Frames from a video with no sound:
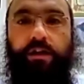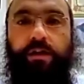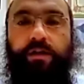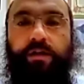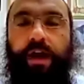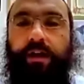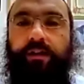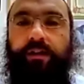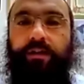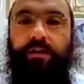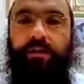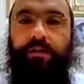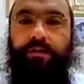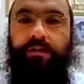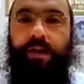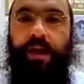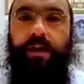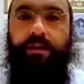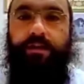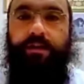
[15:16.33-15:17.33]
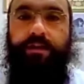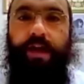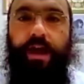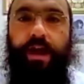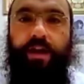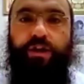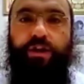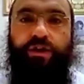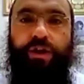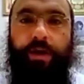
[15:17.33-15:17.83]
that it's
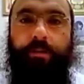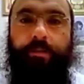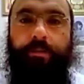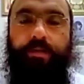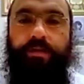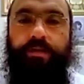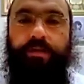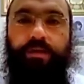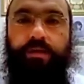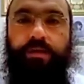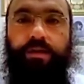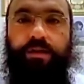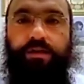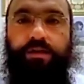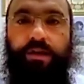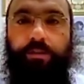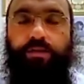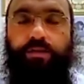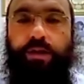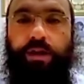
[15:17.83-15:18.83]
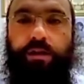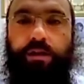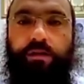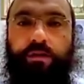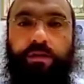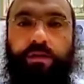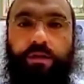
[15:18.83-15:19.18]
not a Shabbos subject.